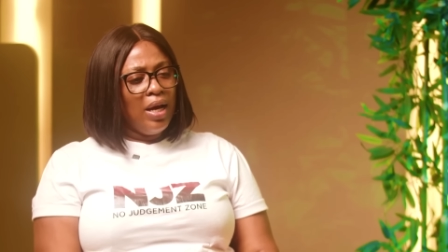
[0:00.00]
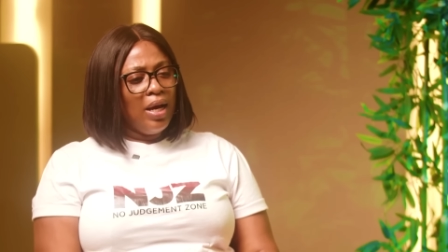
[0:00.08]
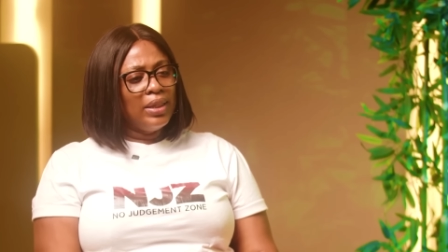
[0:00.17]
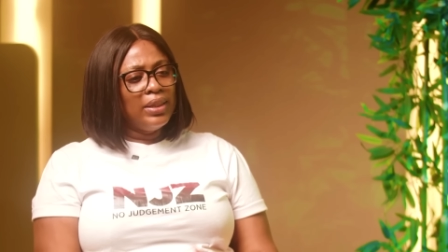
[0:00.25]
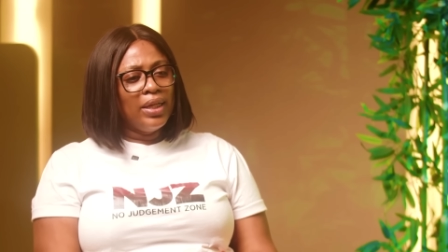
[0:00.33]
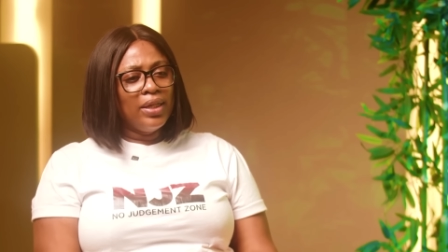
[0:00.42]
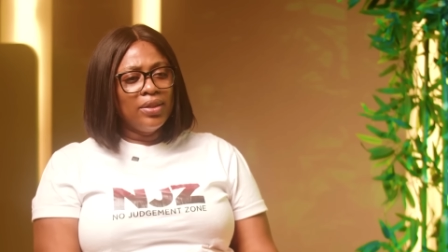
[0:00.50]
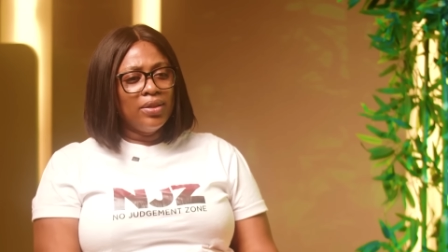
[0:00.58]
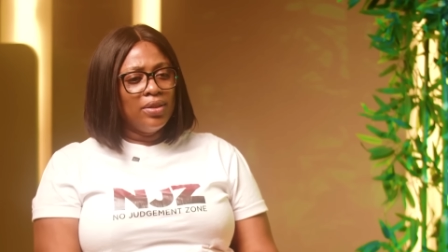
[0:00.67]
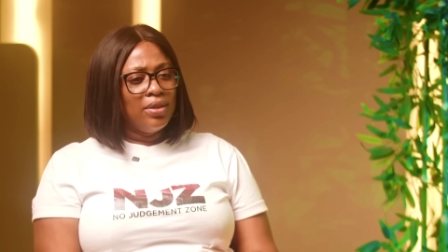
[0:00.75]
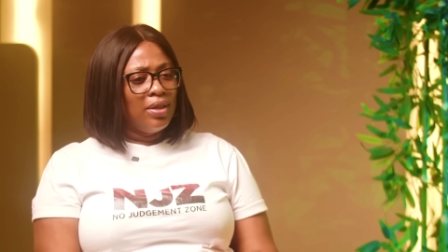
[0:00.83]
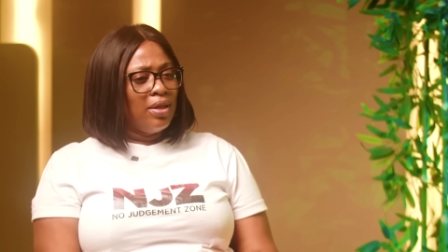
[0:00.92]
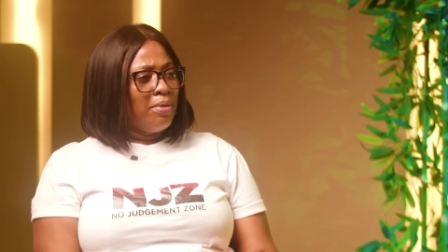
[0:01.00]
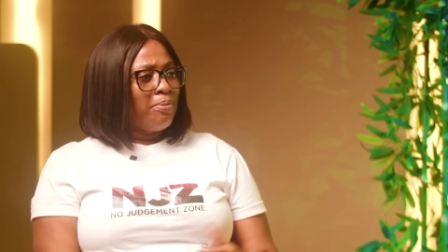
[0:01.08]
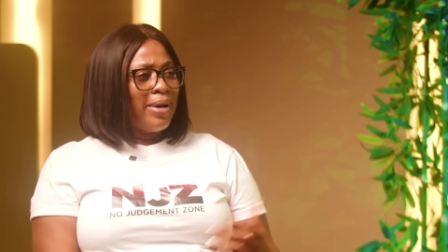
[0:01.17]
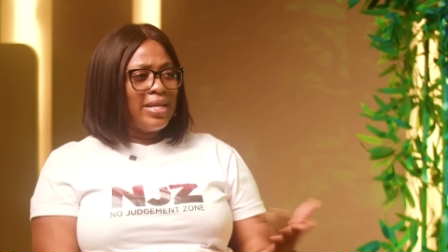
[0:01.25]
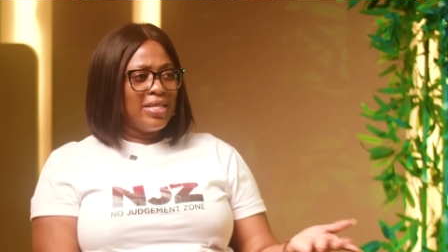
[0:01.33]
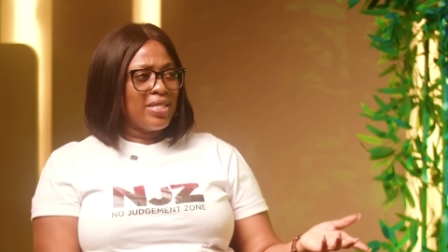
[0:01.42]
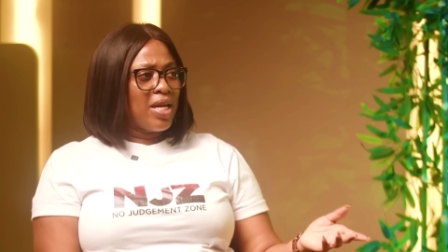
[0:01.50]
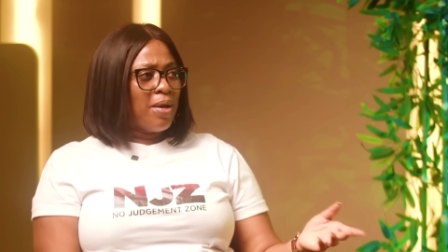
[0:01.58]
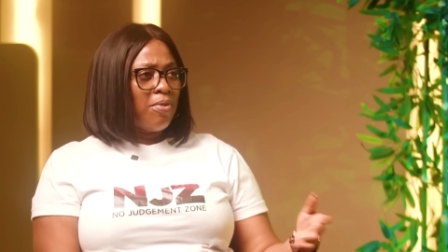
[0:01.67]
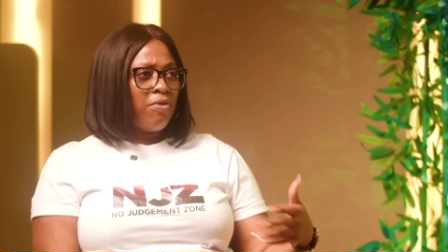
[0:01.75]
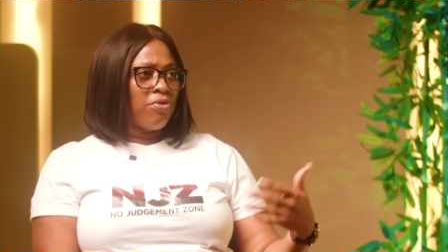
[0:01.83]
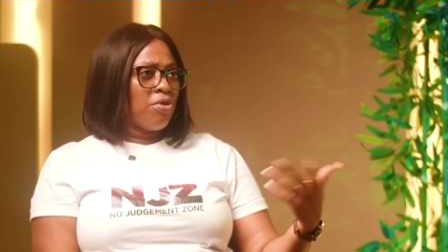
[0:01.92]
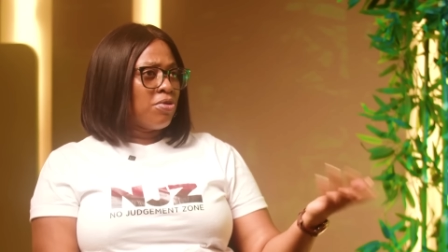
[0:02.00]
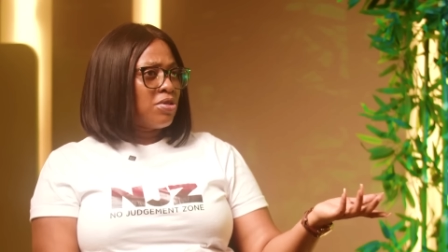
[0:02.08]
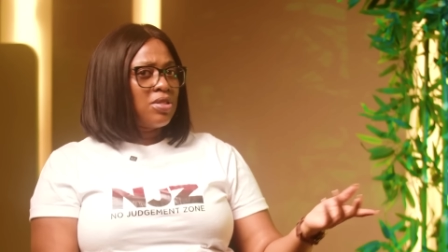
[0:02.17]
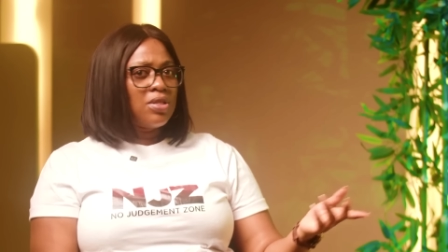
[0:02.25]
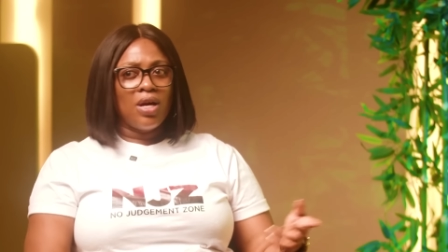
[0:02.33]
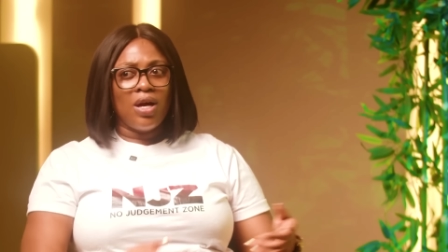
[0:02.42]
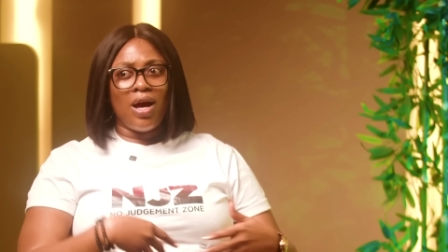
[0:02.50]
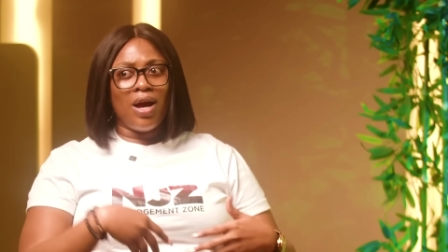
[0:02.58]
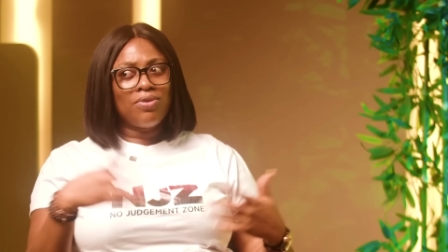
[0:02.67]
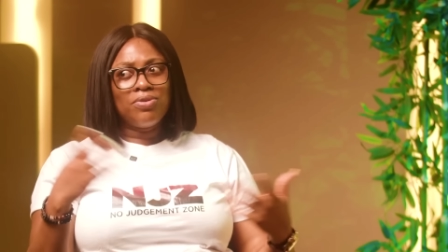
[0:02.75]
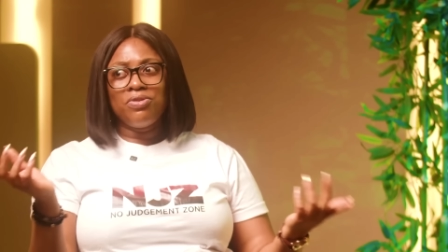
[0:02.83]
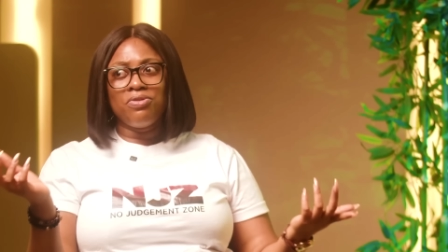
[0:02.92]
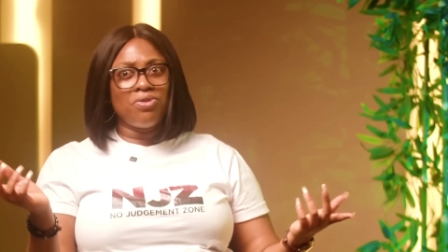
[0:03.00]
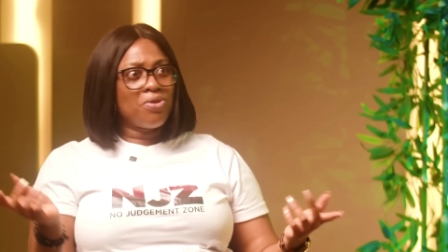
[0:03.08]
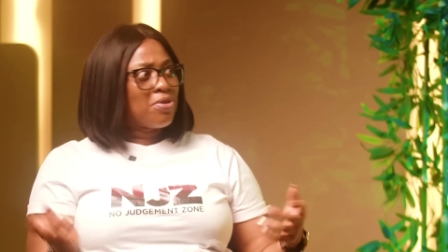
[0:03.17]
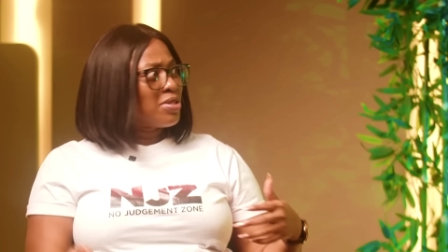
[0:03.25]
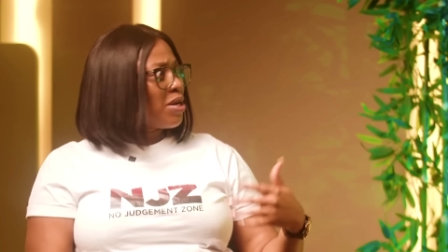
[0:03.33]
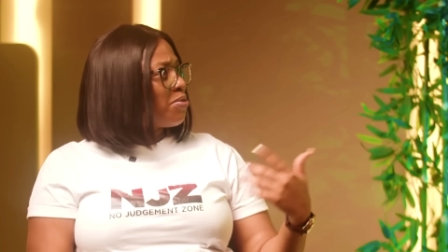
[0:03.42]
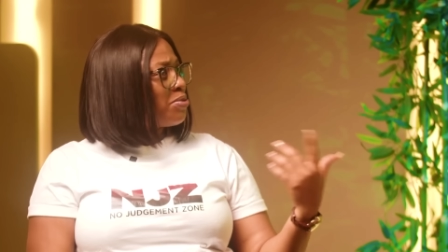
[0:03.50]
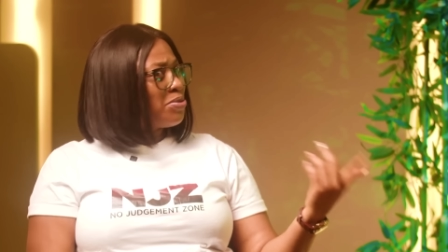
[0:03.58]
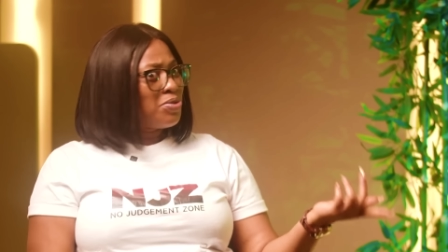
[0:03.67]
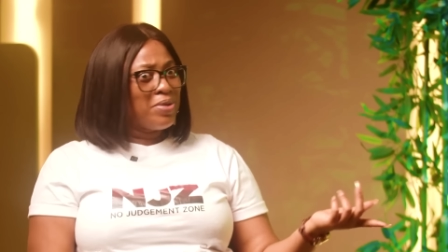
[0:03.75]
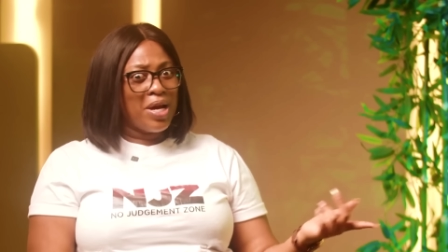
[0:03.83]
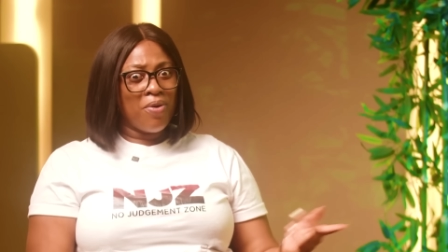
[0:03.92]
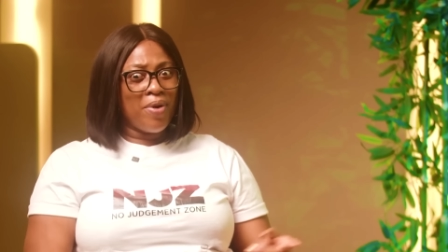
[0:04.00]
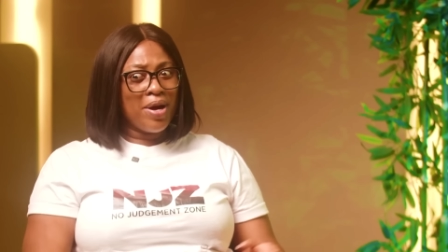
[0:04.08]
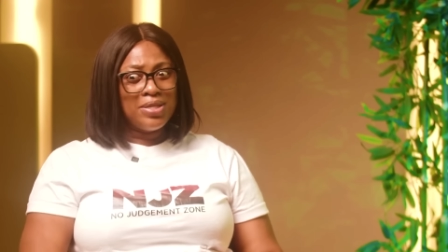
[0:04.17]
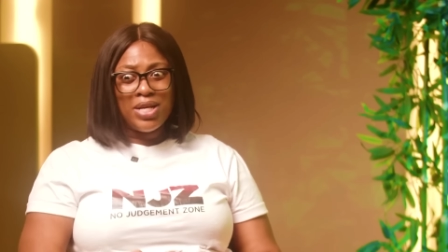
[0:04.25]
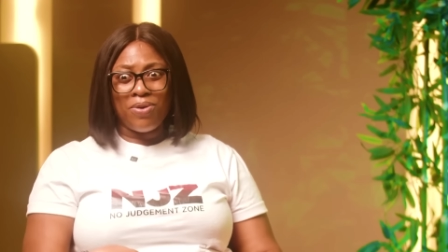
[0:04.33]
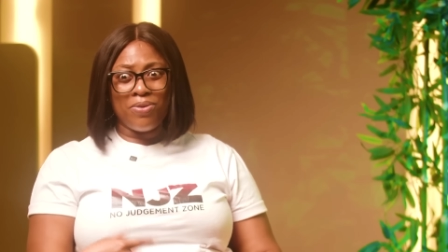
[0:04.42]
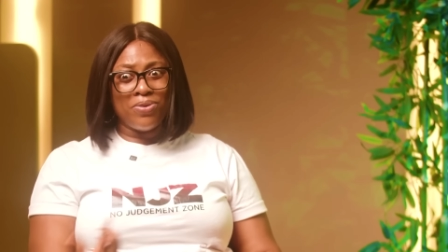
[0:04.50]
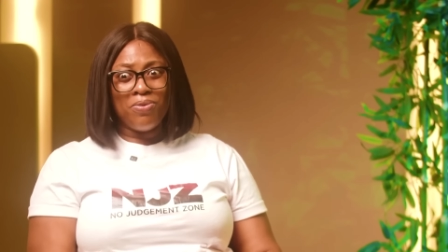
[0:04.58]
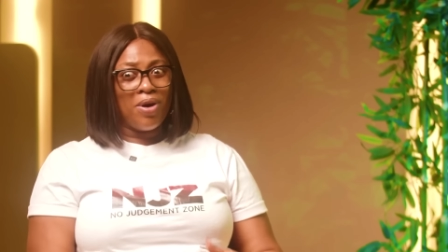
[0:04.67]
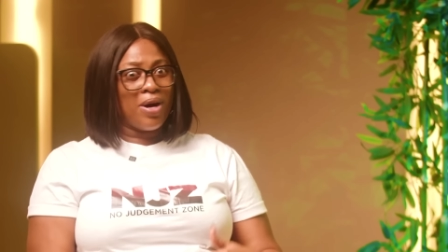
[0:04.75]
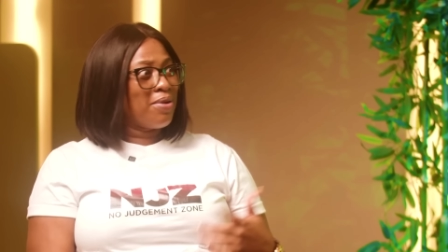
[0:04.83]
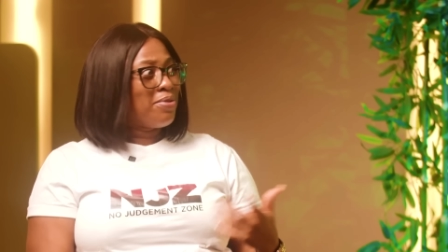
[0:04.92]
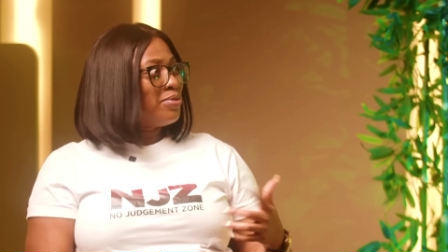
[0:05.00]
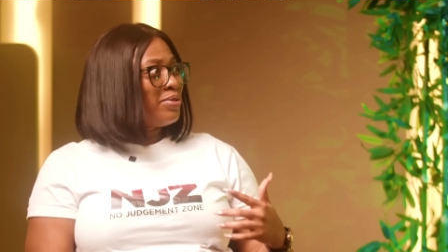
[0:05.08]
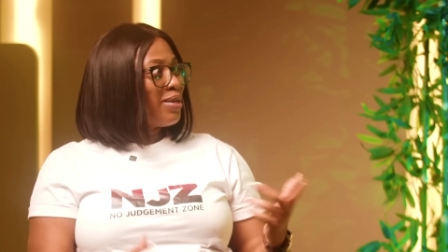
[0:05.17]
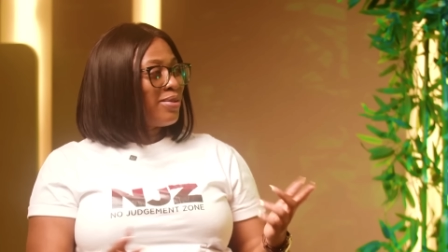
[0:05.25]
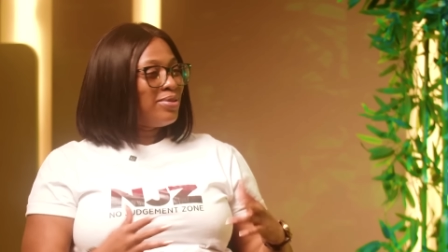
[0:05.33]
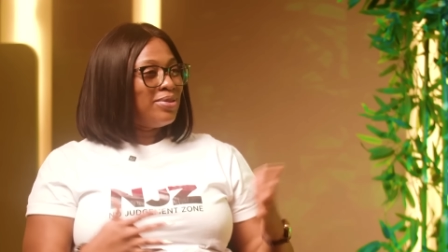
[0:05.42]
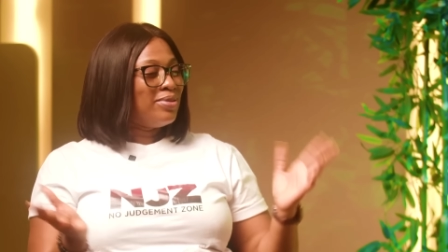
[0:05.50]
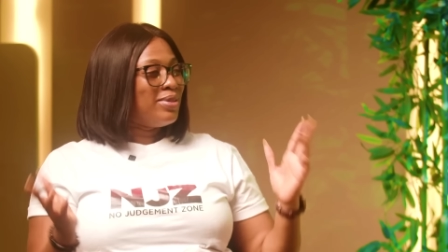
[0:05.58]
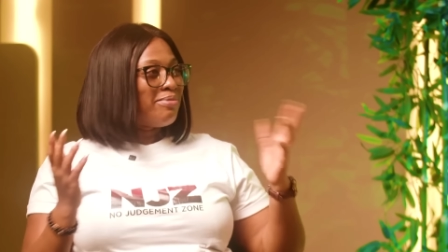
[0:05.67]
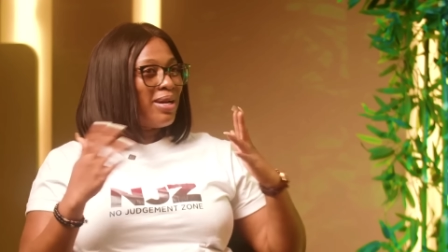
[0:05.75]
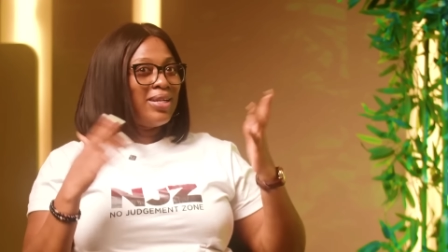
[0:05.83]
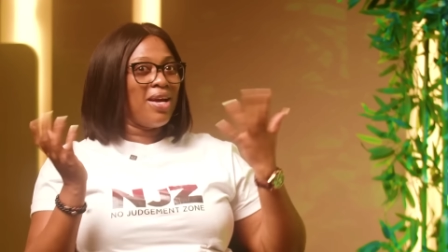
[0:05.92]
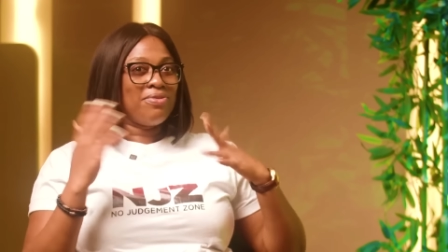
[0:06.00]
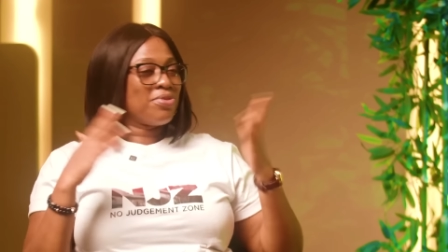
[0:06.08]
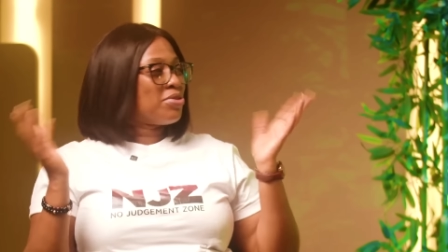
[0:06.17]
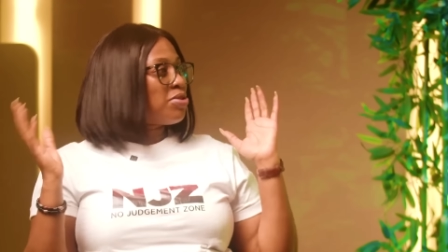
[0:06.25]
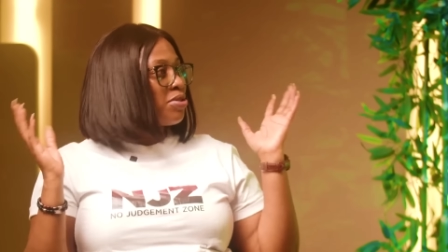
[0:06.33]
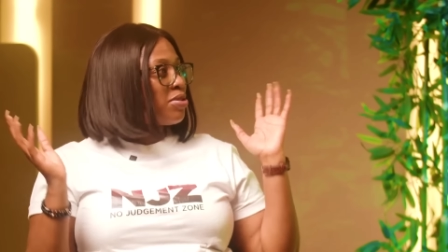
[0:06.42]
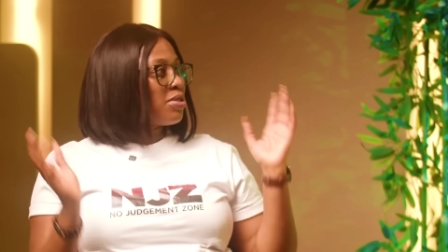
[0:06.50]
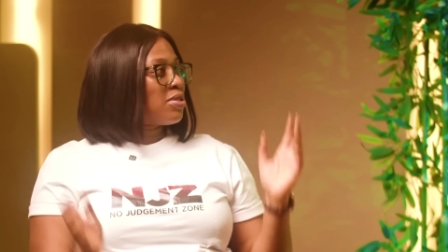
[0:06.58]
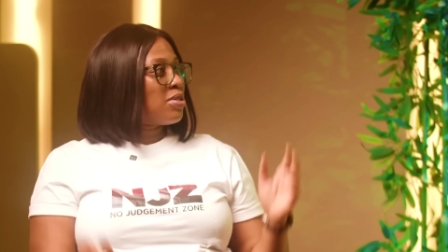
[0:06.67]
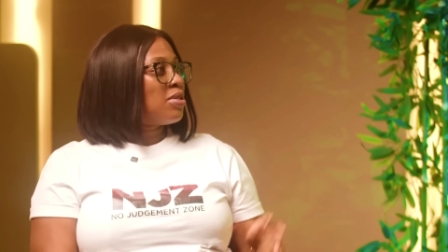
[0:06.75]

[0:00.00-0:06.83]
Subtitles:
And then by this time, of course, I couldn't focus. I couldn't do NYC. I couldn't work. I couldn't drive. My life was just...